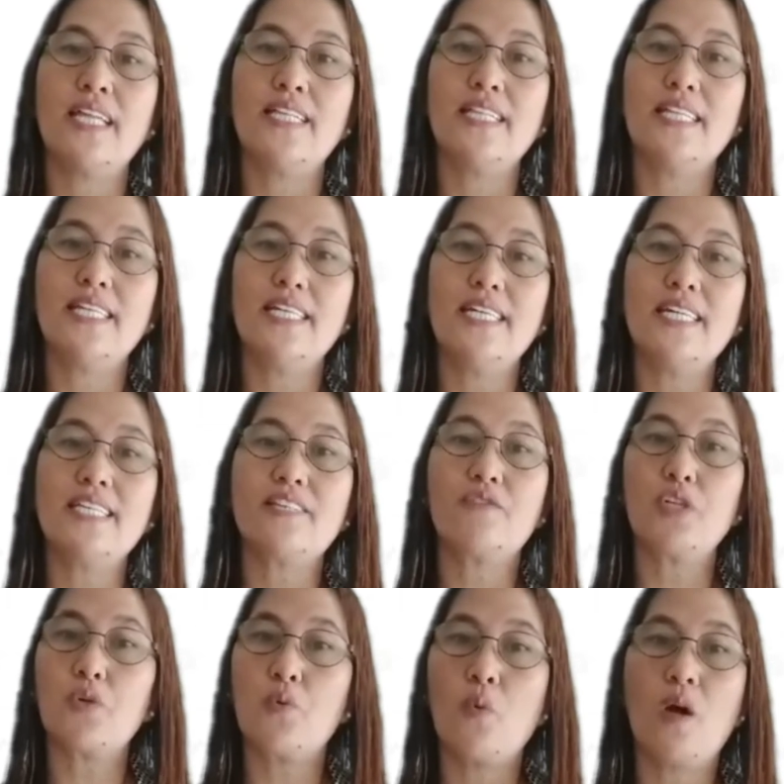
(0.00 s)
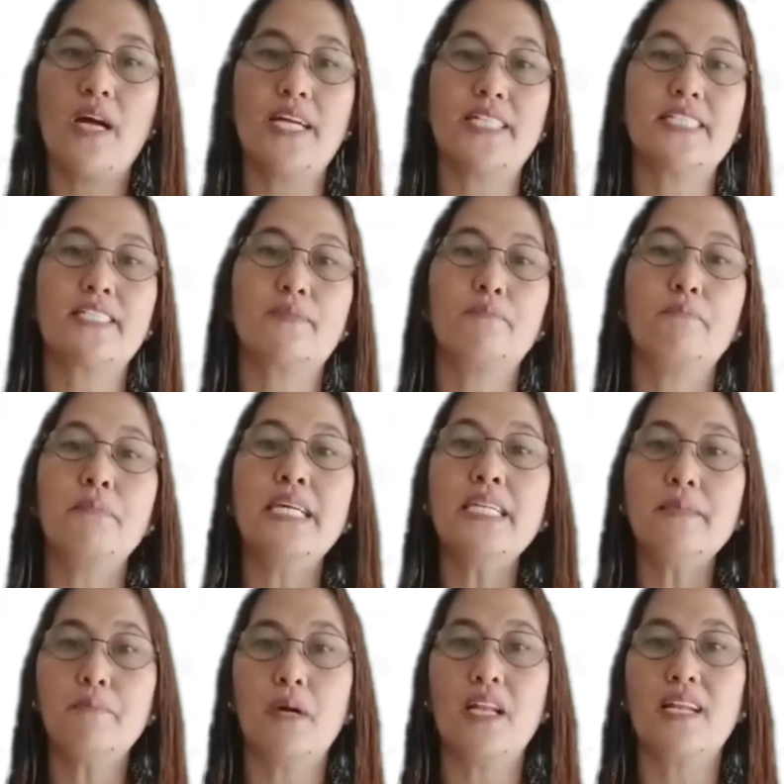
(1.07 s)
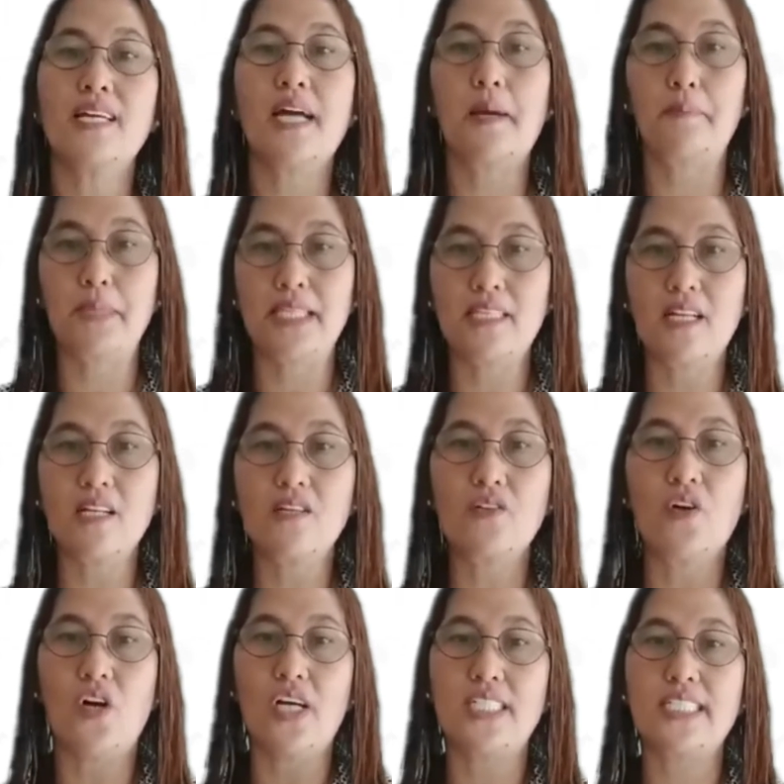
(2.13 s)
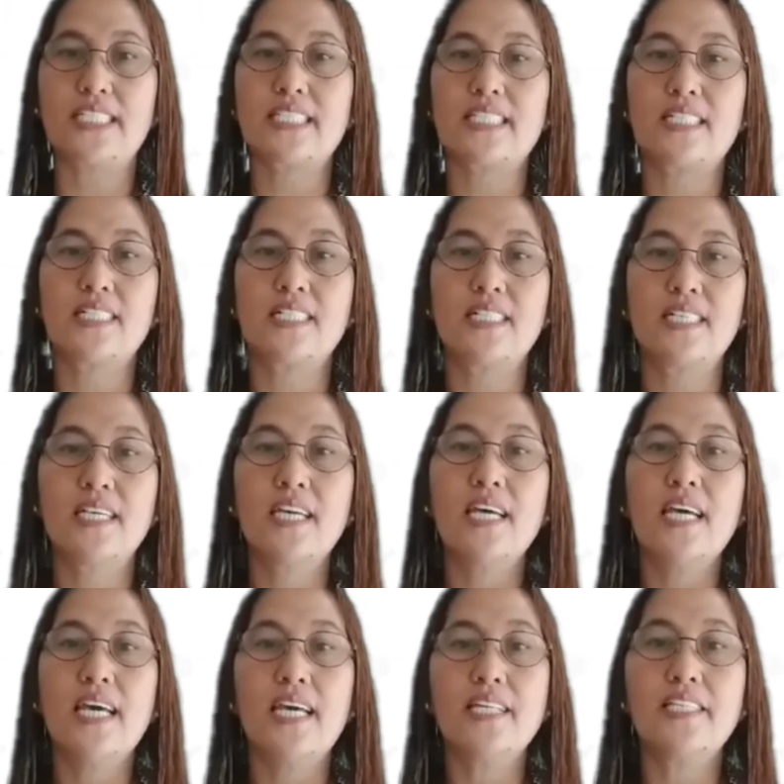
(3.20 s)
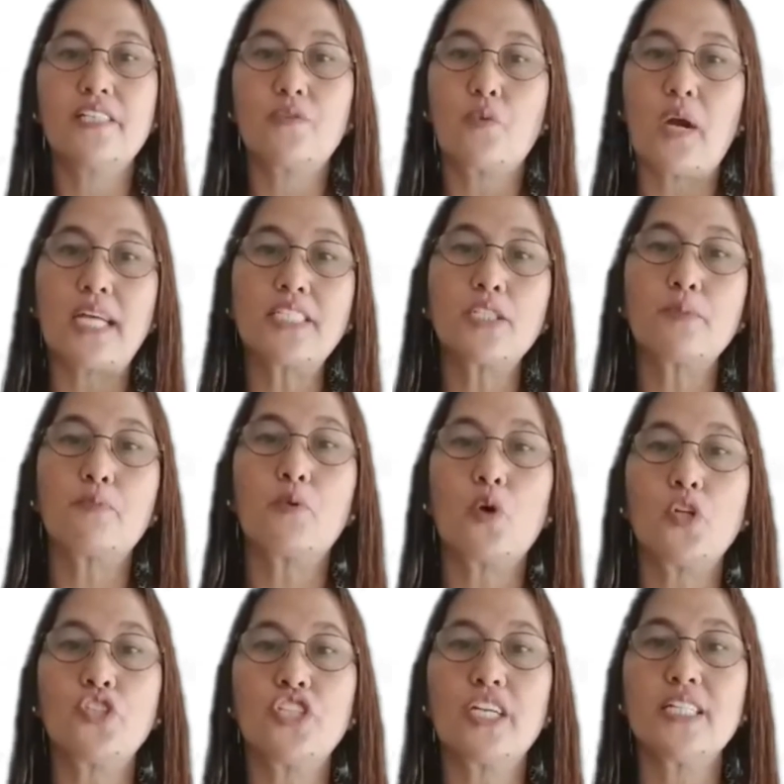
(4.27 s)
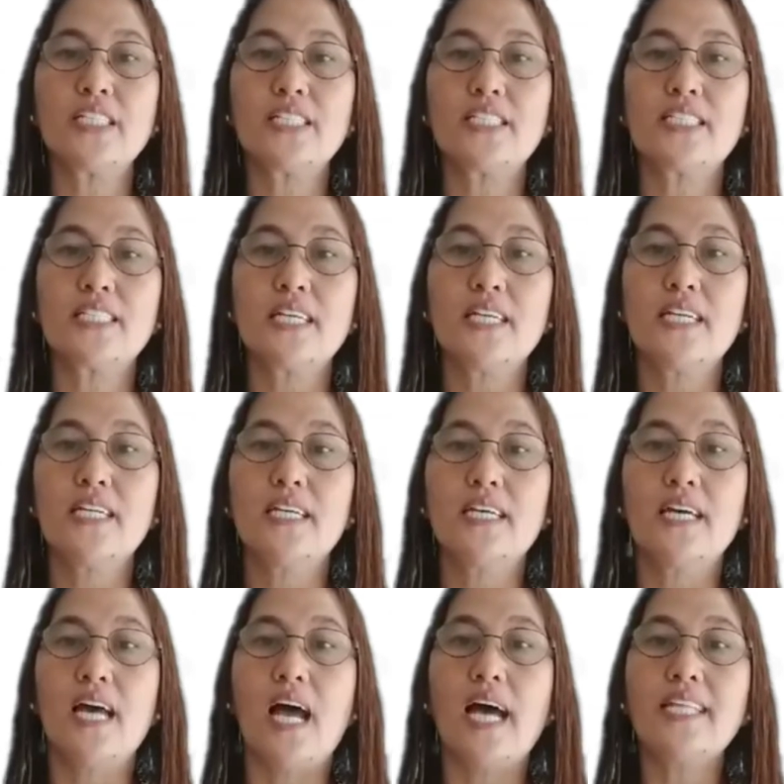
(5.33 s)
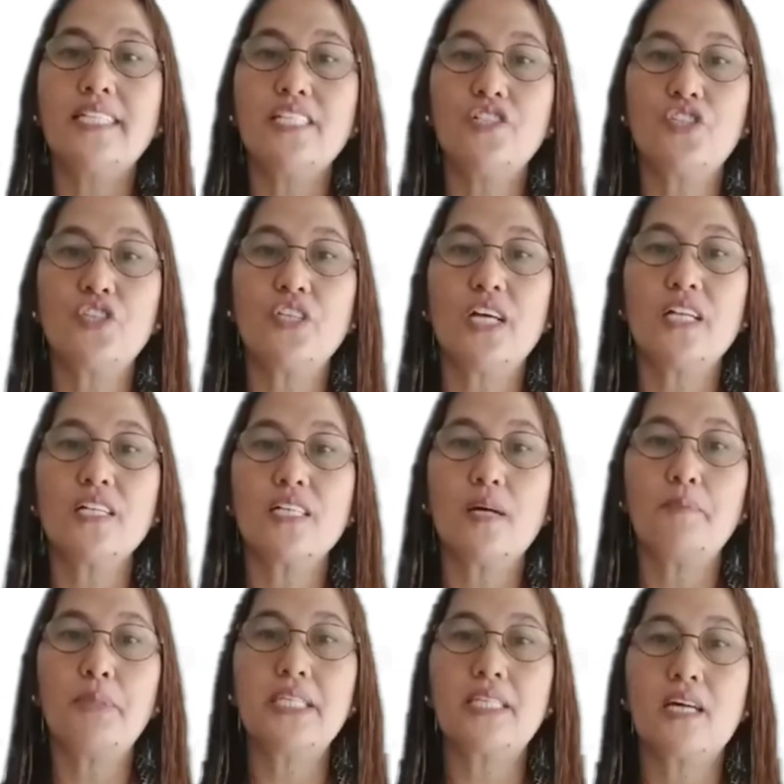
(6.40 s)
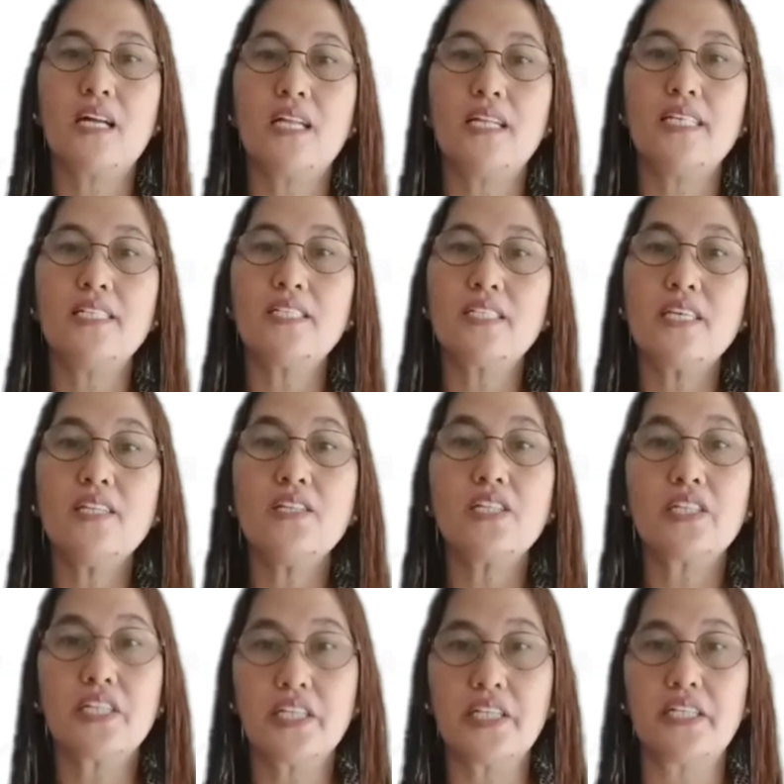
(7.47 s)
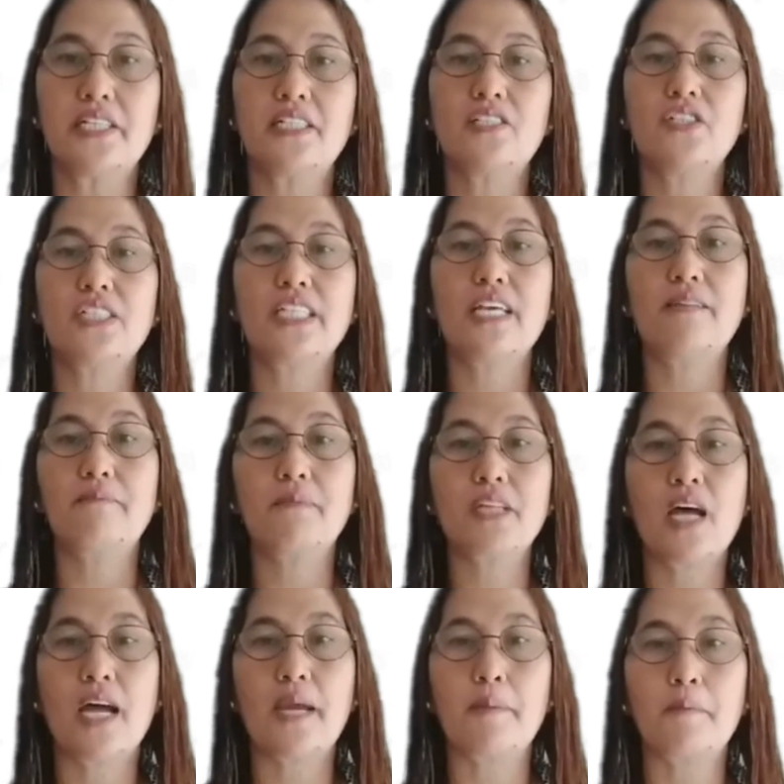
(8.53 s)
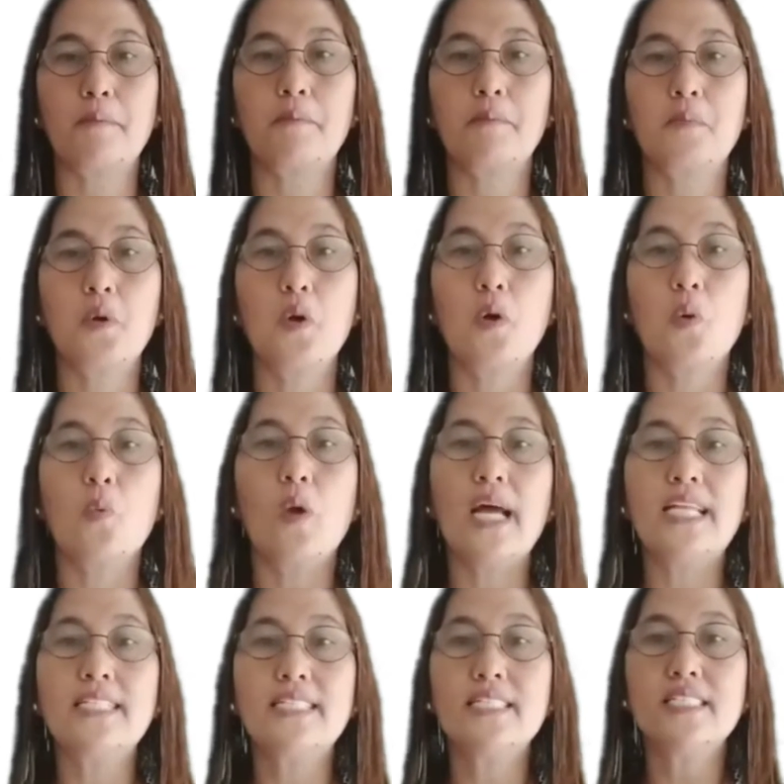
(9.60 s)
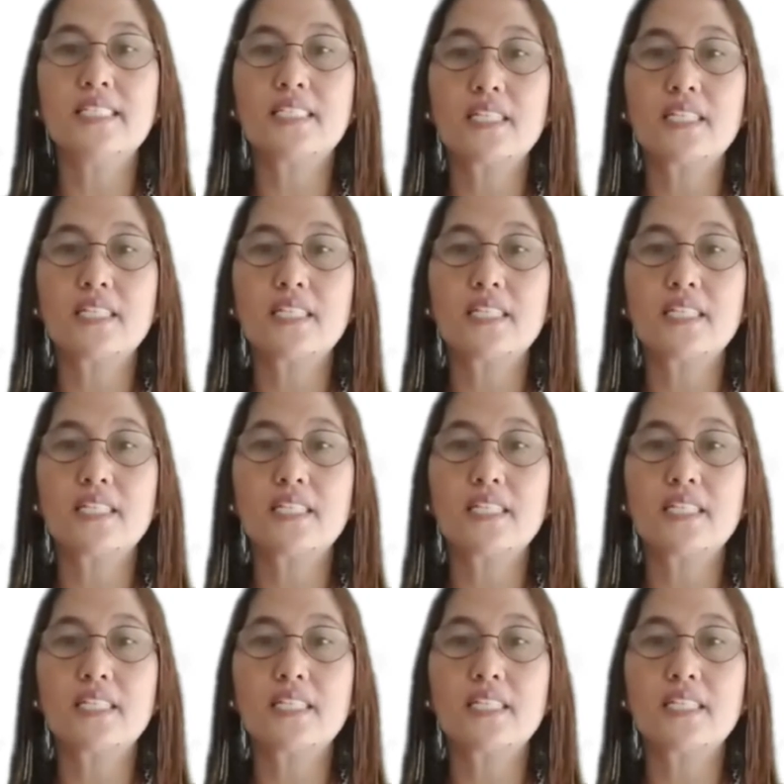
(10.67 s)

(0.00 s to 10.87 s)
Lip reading: and it requires minimal capital cost. In the crash projects, additional capital is incurred to save time, while the